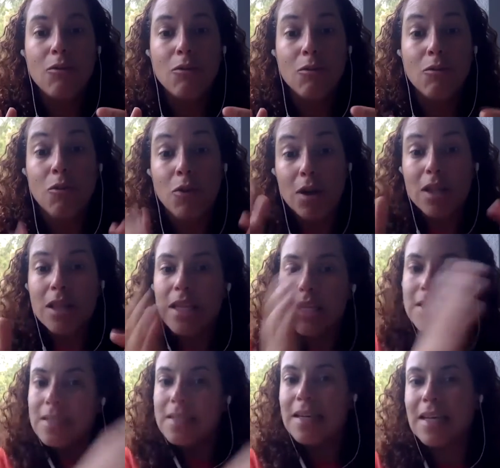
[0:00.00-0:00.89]

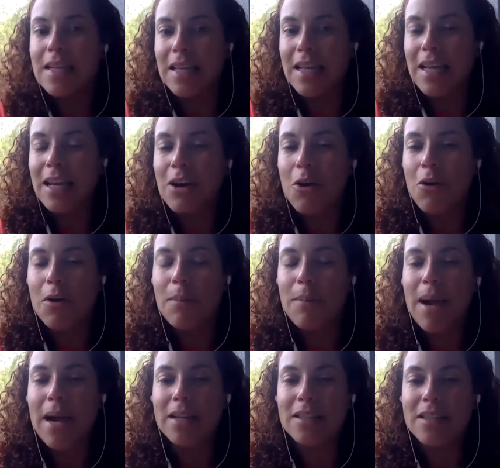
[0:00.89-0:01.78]
realistically, going
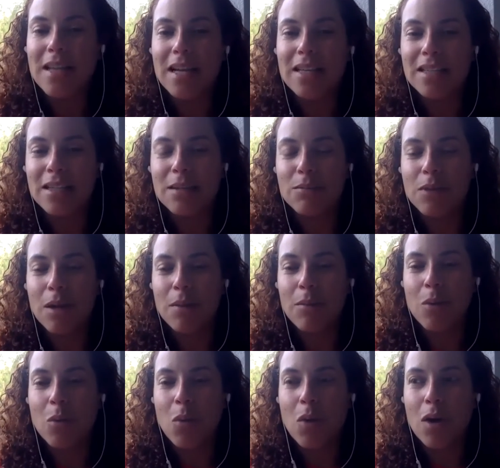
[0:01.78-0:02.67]
back to that tip
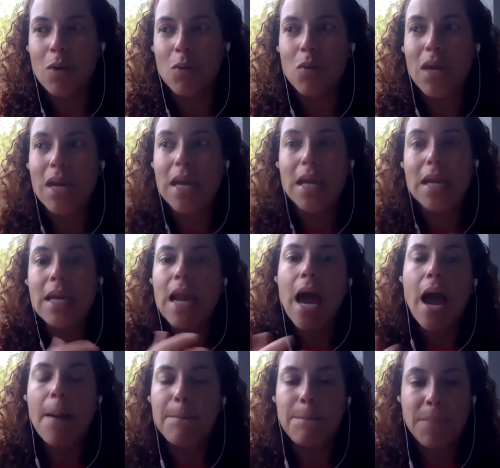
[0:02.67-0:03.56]
number 1, we
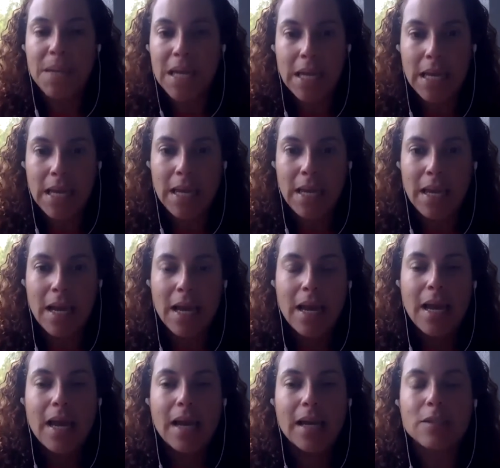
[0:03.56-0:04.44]
cannot be
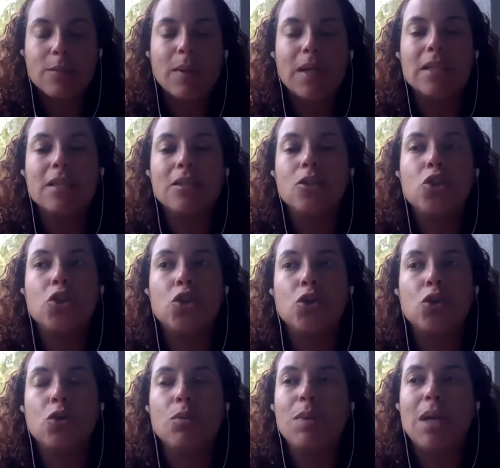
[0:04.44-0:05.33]
expected
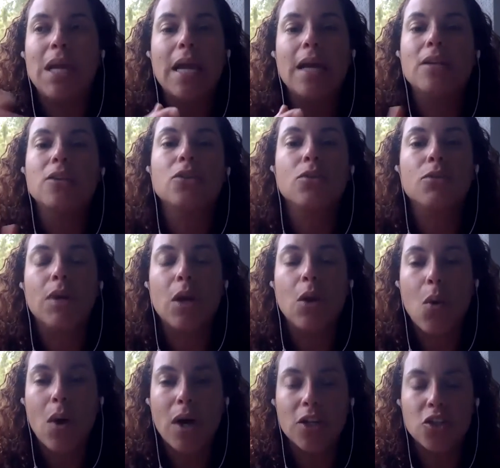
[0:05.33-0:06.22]
to be answering
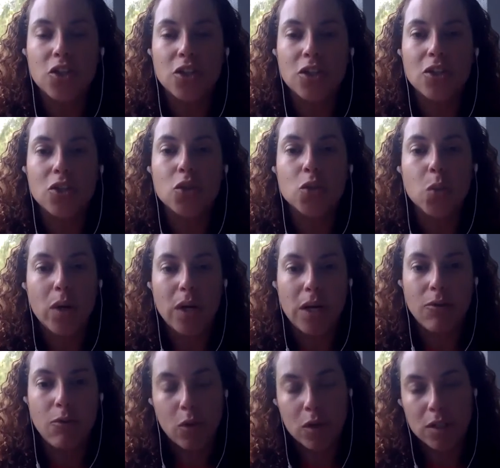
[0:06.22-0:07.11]
questions
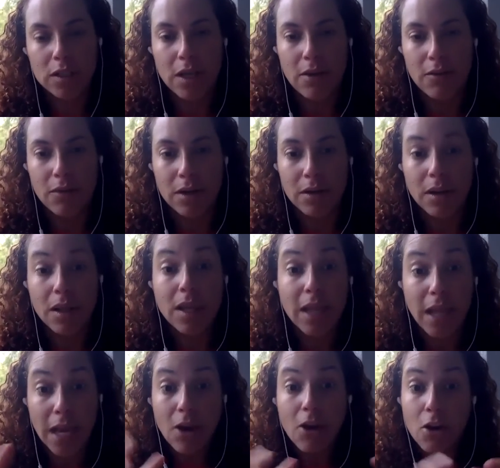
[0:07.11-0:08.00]
24/7.
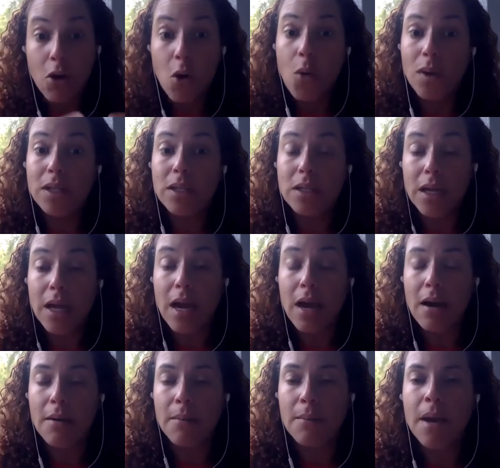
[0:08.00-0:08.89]
They are going to
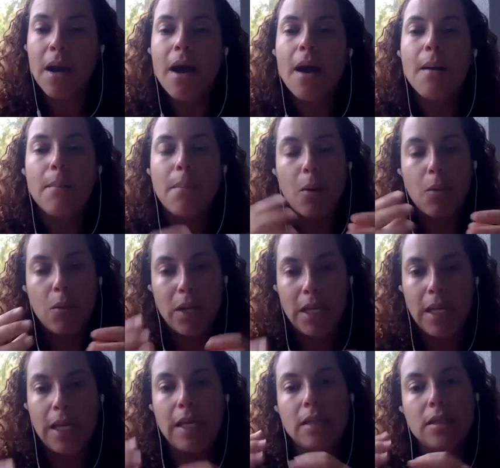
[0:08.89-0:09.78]
come, but we
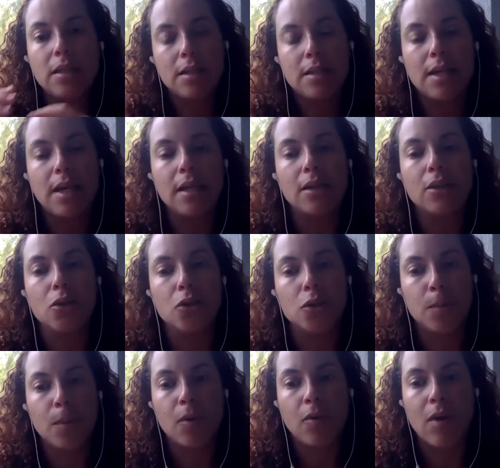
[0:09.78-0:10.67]
need to set those
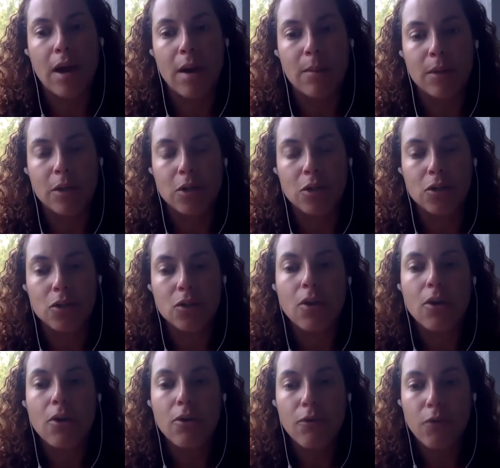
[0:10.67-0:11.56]
parameters
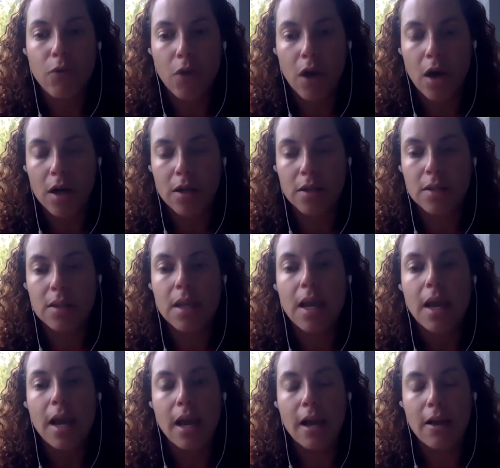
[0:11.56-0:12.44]
for us
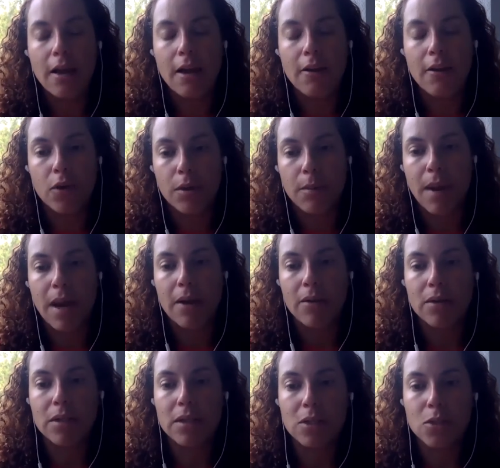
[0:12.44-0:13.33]
and for the
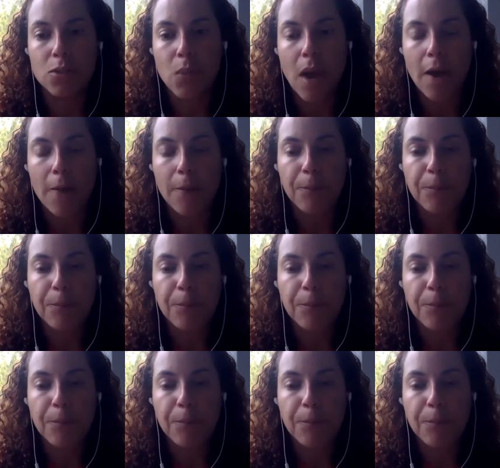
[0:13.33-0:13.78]
parents as well.